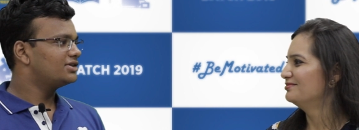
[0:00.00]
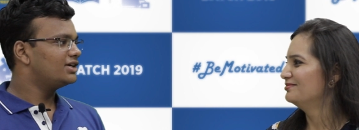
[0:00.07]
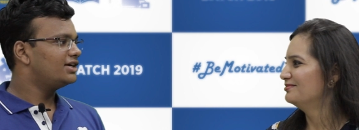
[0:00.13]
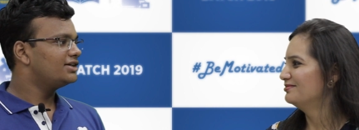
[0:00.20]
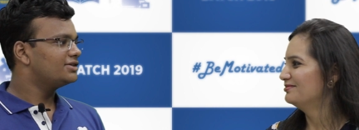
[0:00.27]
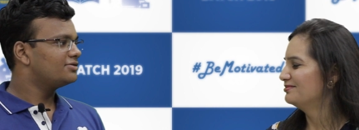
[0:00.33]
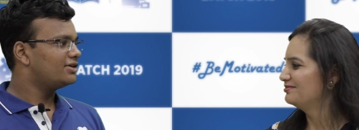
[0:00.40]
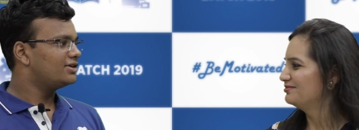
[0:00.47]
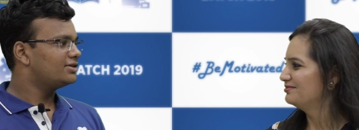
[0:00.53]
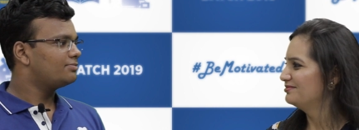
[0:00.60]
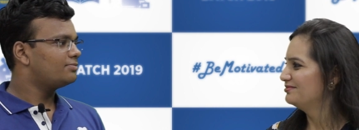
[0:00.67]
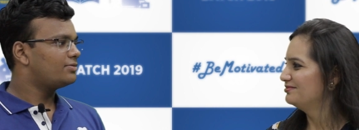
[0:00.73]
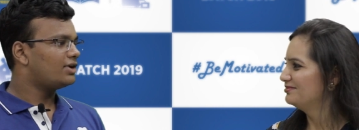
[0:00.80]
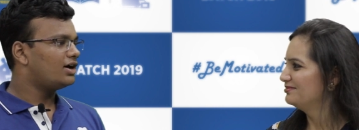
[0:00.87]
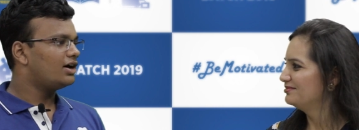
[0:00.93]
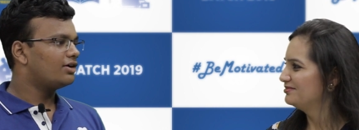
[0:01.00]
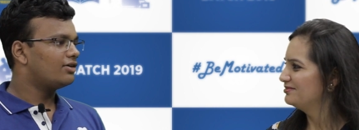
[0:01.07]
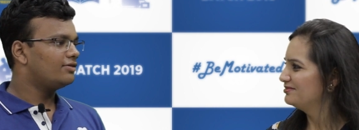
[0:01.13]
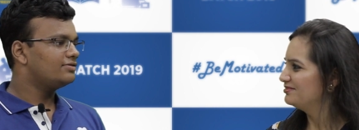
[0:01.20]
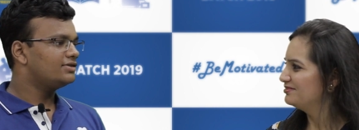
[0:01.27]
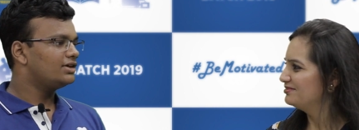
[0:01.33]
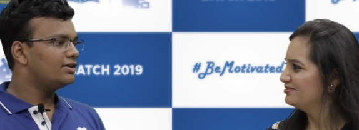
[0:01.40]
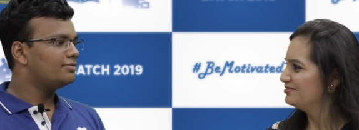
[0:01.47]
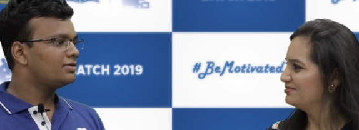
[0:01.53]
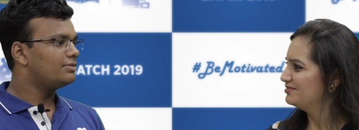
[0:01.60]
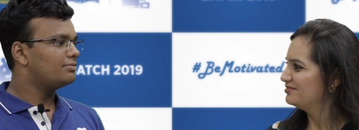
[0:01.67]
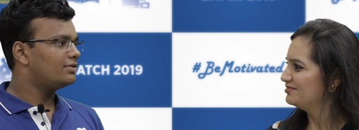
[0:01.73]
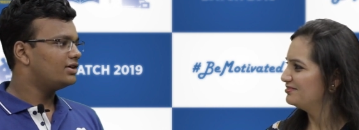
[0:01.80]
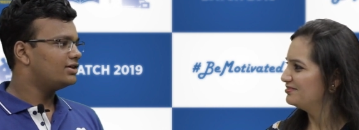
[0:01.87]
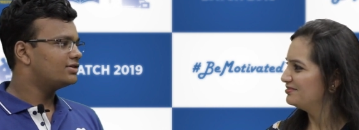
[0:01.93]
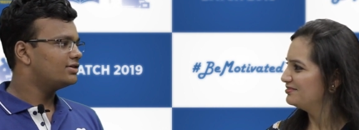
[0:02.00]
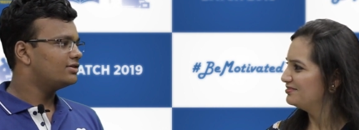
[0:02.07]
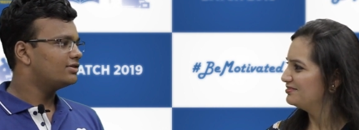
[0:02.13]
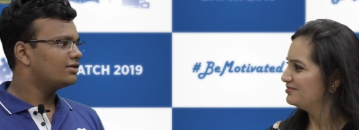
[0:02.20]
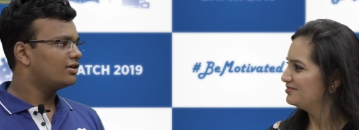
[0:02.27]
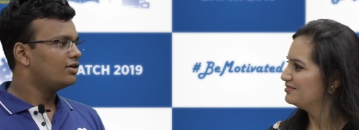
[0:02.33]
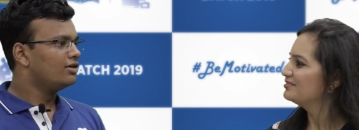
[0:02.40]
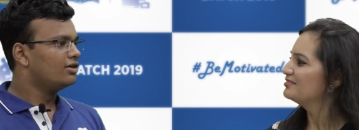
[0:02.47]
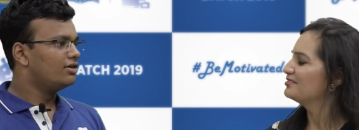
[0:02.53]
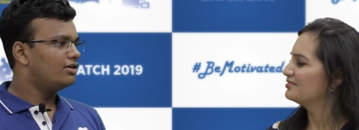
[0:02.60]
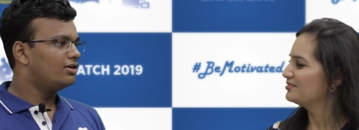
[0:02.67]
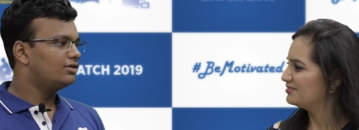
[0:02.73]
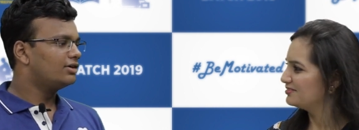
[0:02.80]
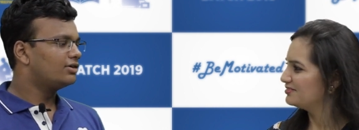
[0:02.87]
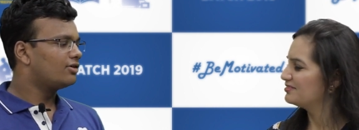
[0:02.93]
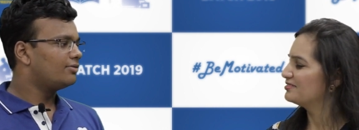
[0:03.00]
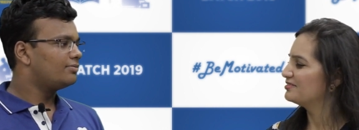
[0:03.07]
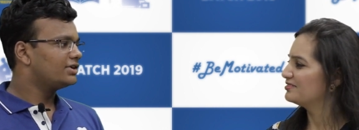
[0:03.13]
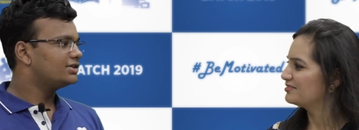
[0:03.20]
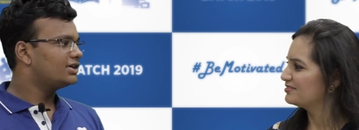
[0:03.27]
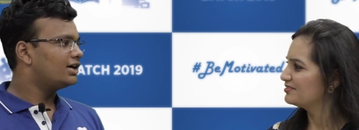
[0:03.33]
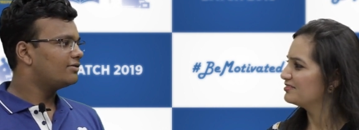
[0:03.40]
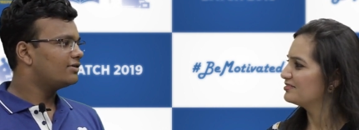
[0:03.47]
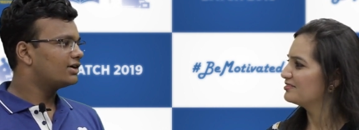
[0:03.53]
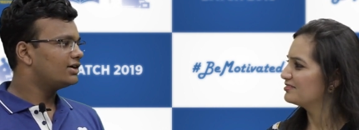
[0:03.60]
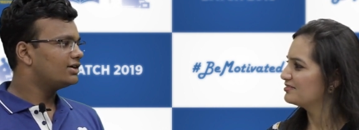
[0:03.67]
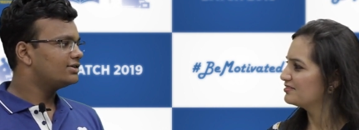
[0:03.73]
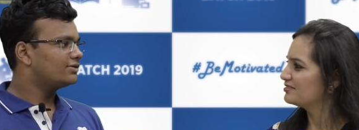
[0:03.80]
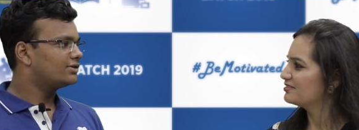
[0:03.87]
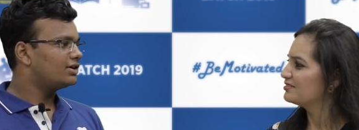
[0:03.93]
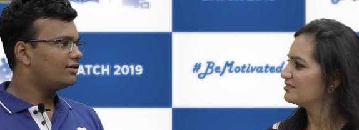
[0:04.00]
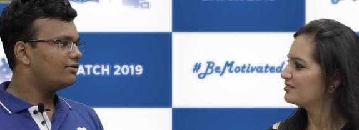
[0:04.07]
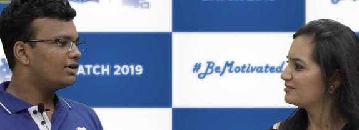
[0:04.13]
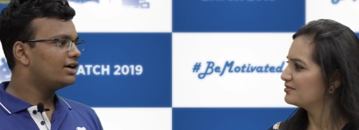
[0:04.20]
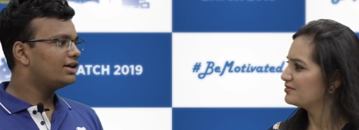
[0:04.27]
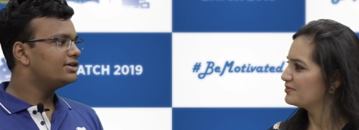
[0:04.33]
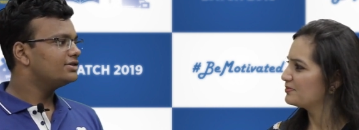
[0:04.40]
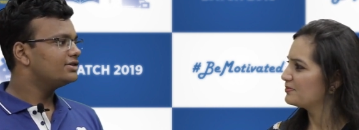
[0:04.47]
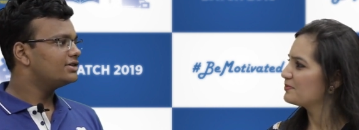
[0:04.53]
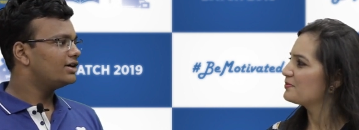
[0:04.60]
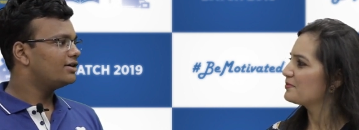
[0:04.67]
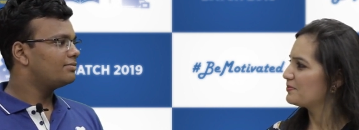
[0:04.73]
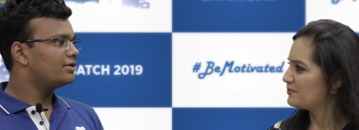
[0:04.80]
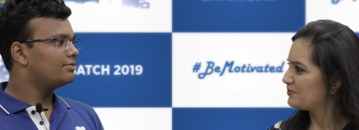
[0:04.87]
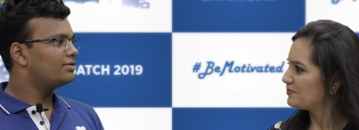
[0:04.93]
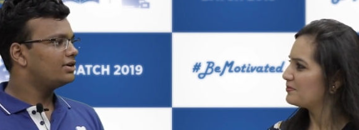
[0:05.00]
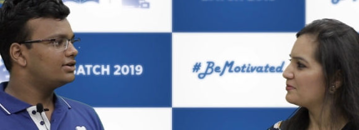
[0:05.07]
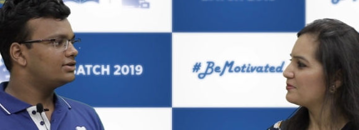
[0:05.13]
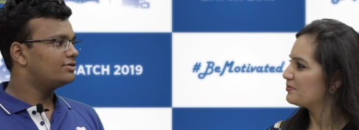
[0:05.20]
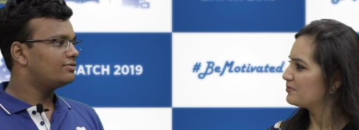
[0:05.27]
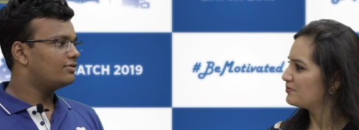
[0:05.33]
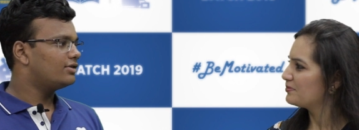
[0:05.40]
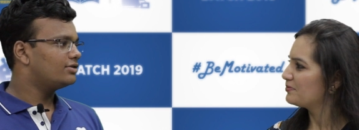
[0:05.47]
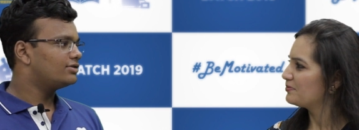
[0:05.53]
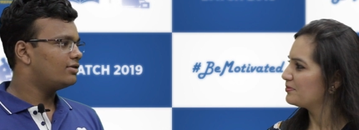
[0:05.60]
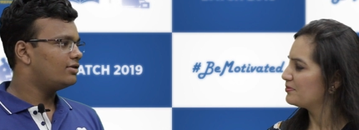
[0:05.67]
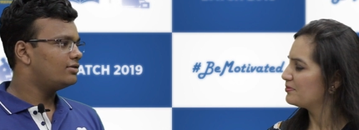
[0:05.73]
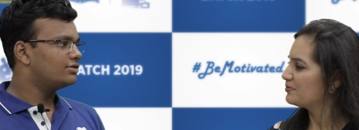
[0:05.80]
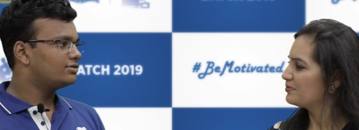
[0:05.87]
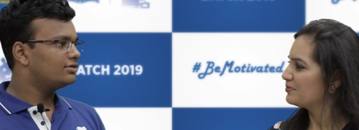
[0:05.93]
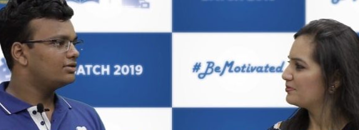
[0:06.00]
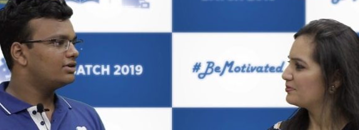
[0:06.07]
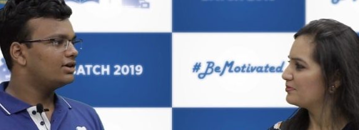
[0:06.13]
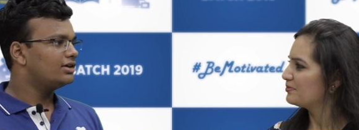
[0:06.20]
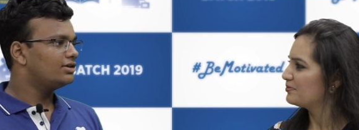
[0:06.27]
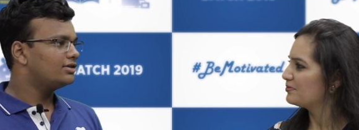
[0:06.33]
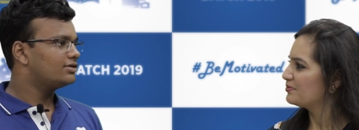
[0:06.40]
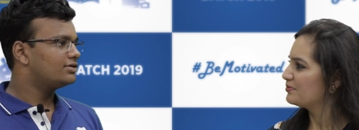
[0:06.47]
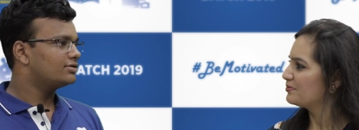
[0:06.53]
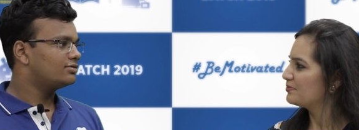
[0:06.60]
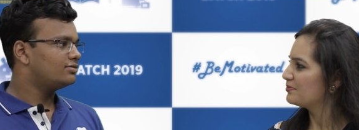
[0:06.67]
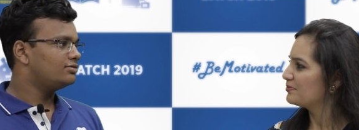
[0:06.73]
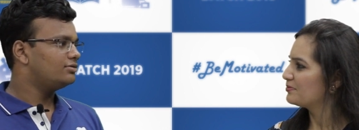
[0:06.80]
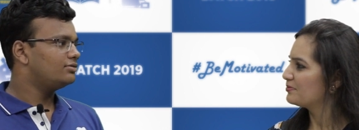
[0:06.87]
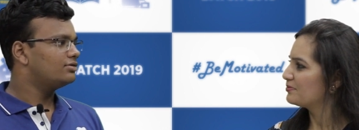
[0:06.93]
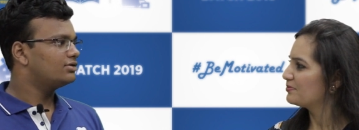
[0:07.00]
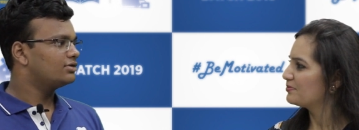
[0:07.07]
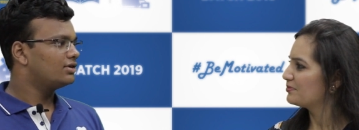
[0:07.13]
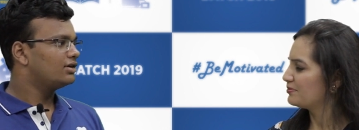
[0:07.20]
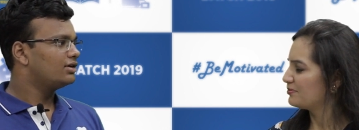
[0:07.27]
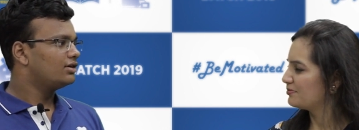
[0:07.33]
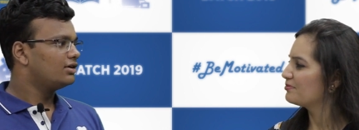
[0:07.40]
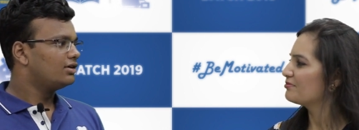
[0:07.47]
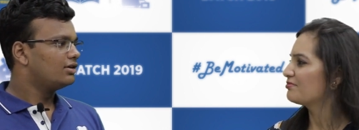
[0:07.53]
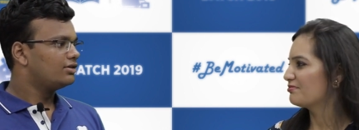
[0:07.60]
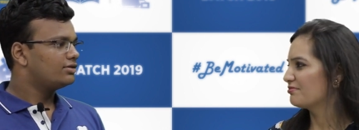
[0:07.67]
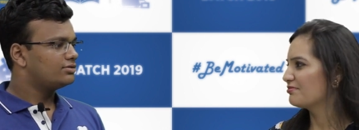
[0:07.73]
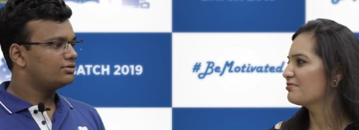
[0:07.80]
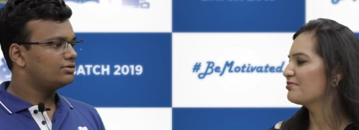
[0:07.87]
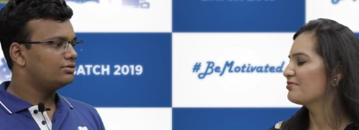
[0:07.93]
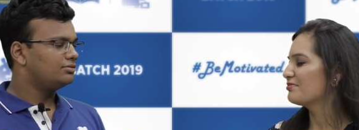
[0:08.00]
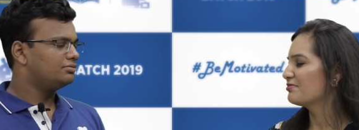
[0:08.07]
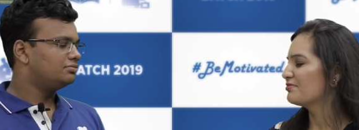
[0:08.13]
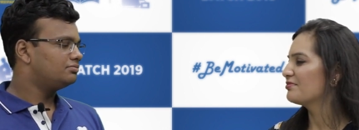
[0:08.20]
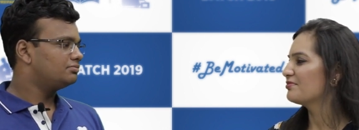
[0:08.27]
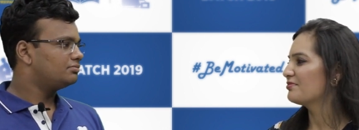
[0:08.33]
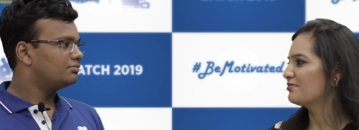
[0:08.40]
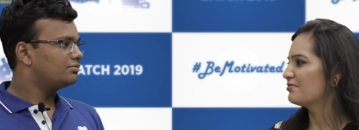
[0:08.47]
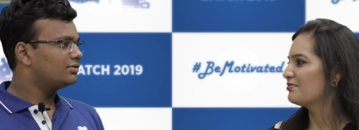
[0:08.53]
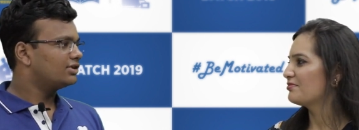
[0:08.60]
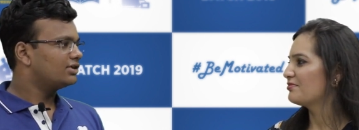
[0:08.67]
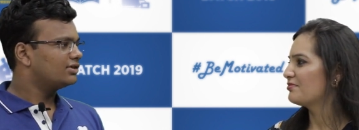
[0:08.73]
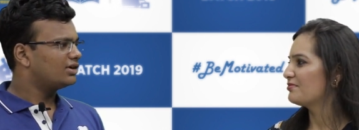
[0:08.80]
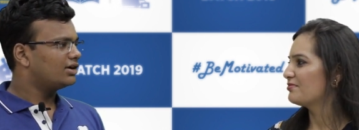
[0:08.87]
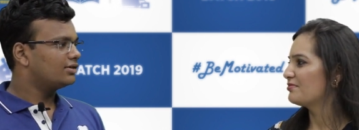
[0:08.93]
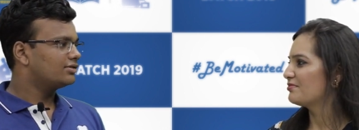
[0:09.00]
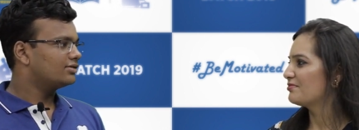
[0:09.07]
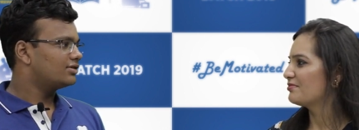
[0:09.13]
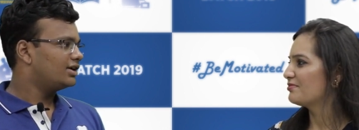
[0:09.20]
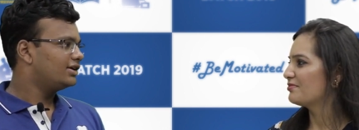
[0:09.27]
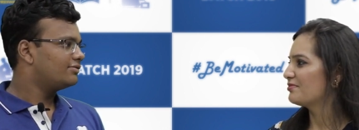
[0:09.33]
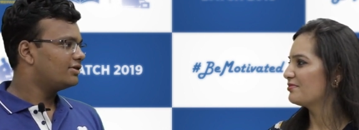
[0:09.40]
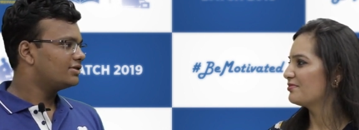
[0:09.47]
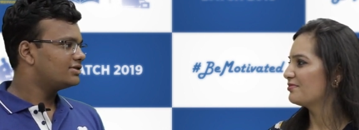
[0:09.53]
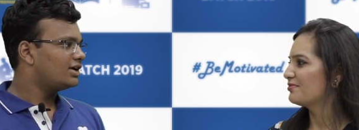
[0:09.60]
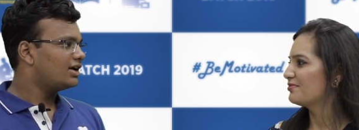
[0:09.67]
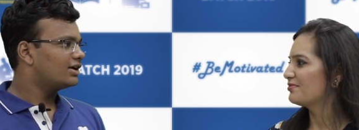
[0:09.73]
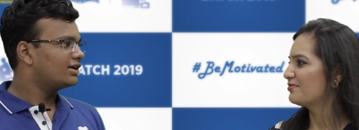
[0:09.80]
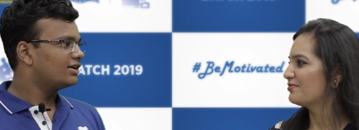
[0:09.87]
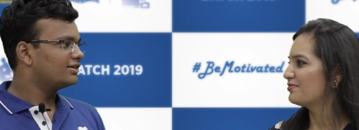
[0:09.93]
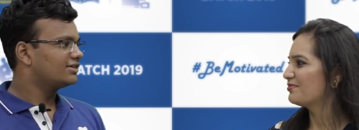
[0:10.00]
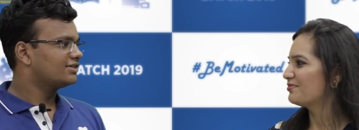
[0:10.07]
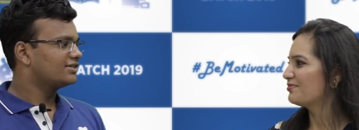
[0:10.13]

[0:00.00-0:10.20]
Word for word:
Speaker 1: studies were a part of J E E preparation. All the topics that were covered in J E E preparation was also there in the schools. So it was like